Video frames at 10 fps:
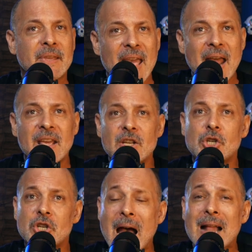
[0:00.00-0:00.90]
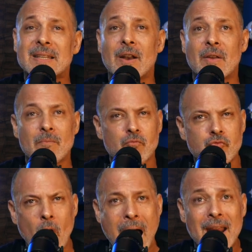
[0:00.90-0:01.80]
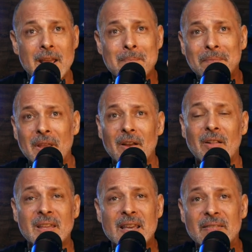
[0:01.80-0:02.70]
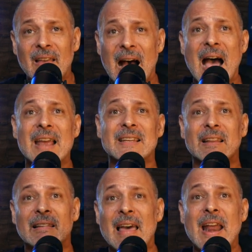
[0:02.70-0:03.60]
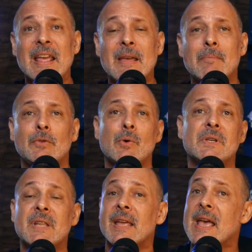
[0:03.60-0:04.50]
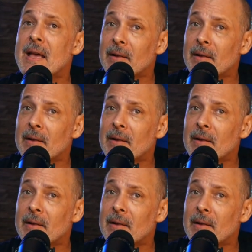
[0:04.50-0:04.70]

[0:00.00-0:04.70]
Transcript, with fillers: get his shots and ride him till he dies and let him do his thing.